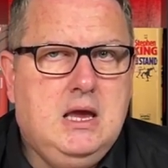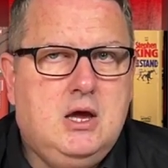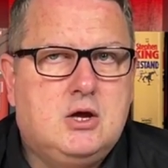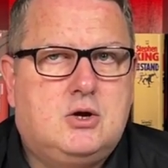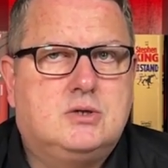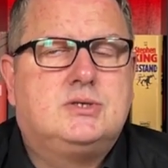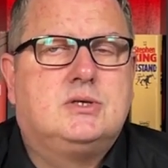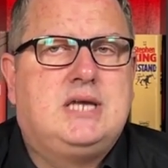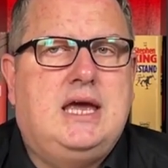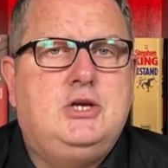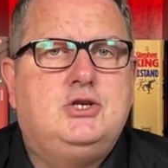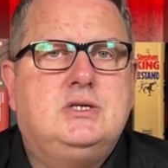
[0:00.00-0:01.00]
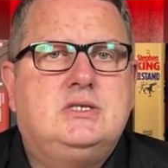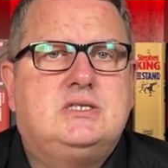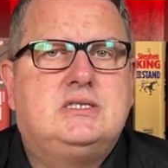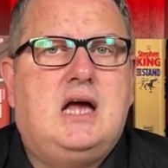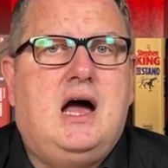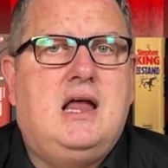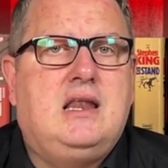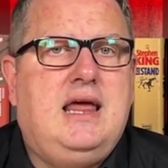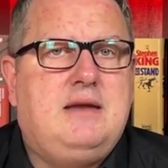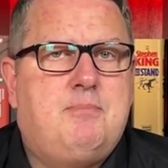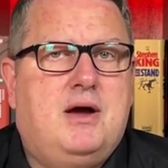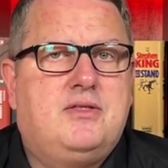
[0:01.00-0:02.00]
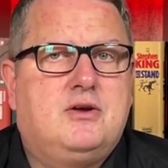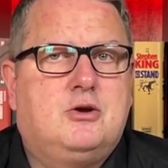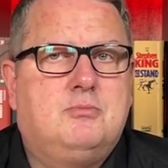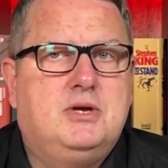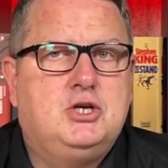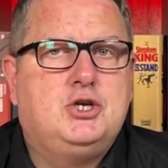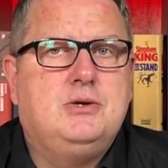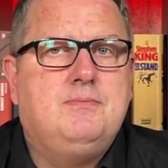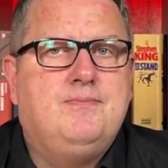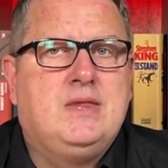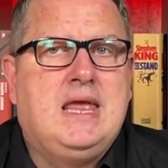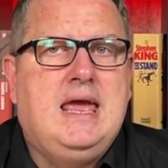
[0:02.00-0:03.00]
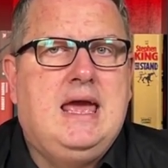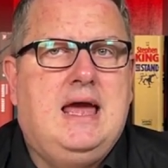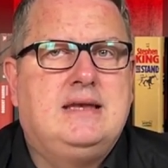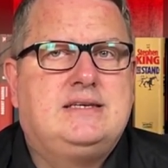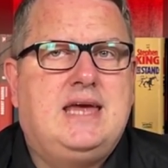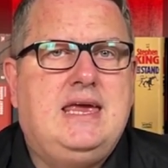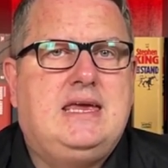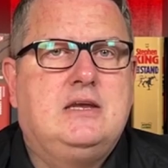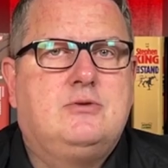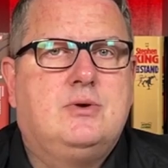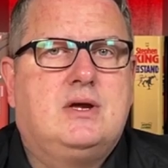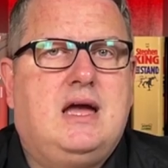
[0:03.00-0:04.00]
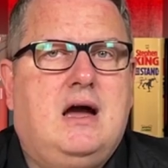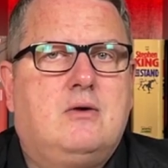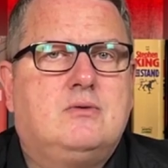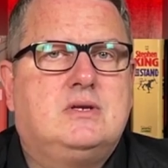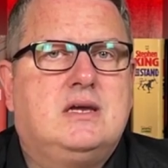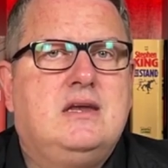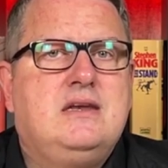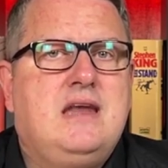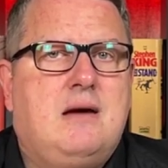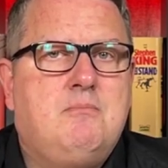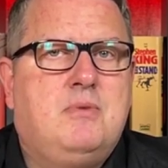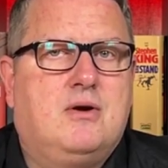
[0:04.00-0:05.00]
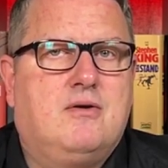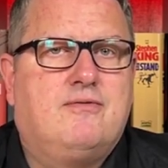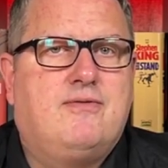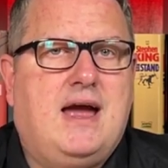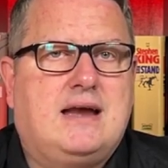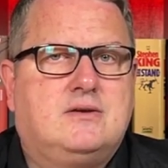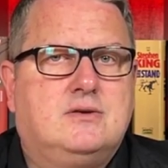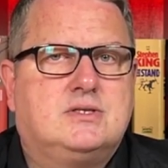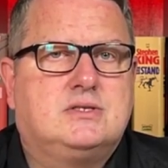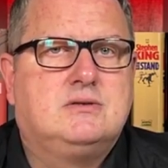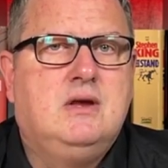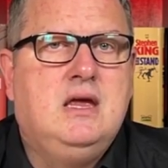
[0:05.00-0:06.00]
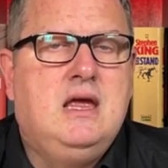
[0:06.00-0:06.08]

Consultations are led by the Commission and take into account a number of factors.